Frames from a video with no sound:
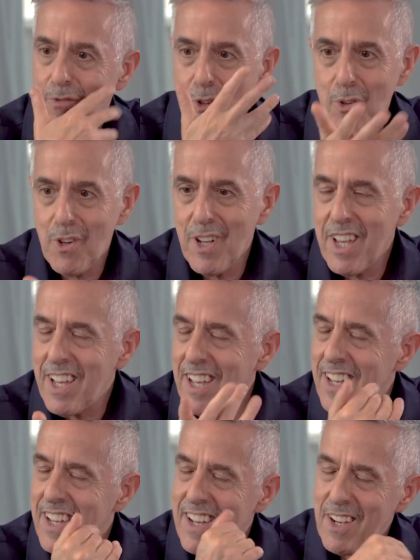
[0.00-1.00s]
You can get
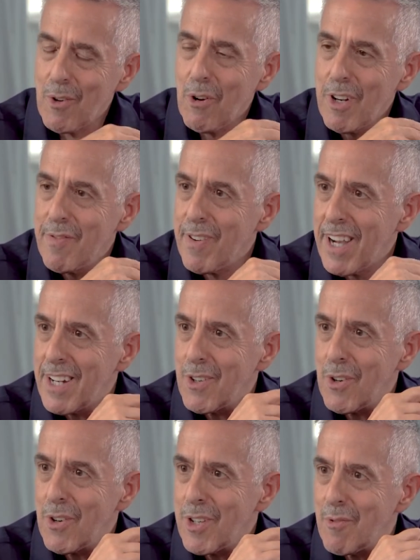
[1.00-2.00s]
a qualified
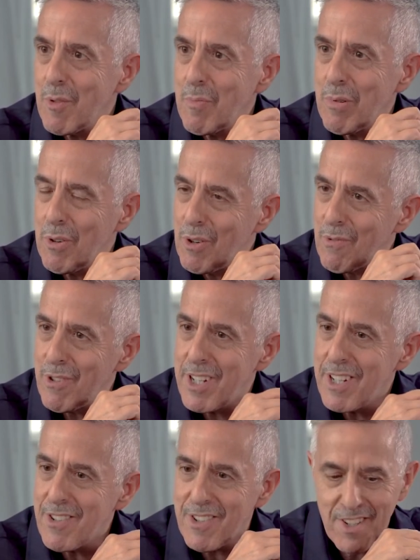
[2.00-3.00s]
audit report,
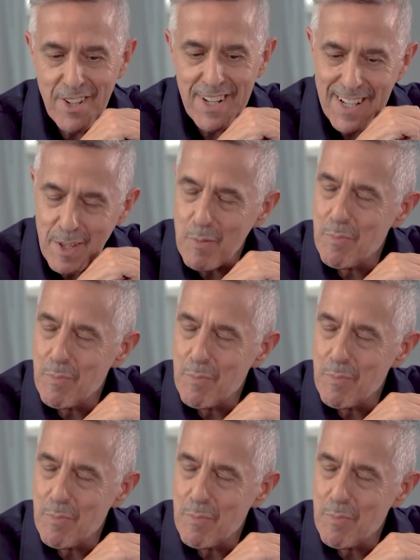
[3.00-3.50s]
which certainly the